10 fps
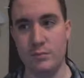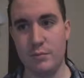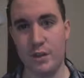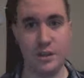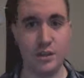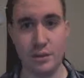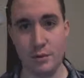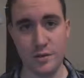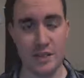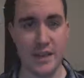pick and
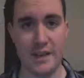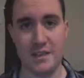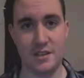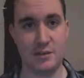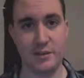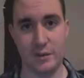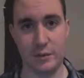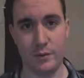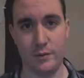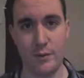choose and add stuff into
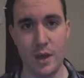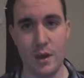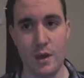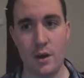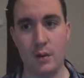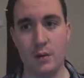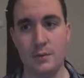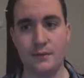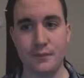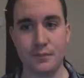it.
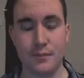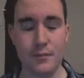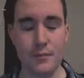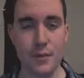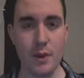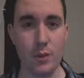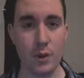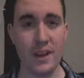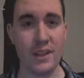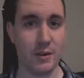Well, what
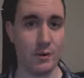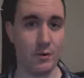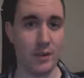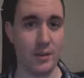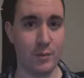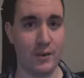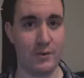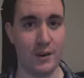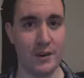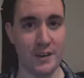I think would really
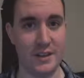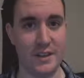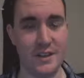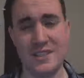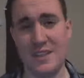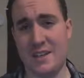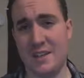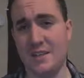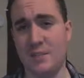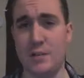benefit is, let's say
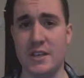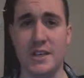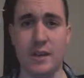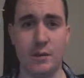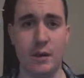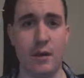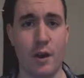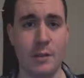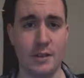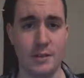there's a place like Red
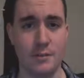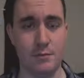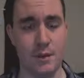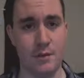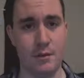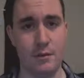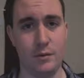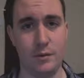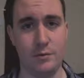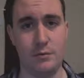Robin's that you go
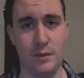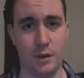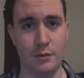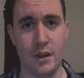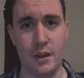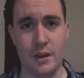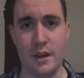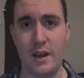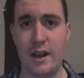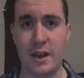to,
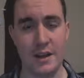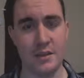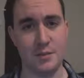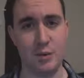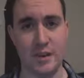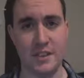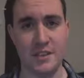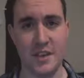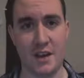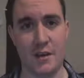it has a pretty
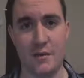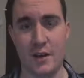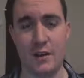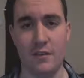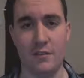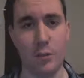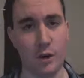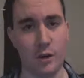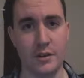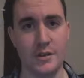standard fare
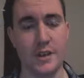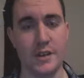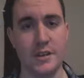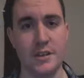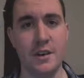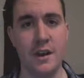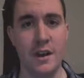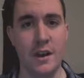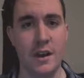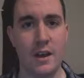burger selection,
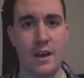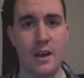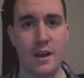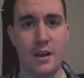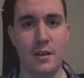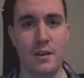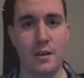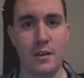and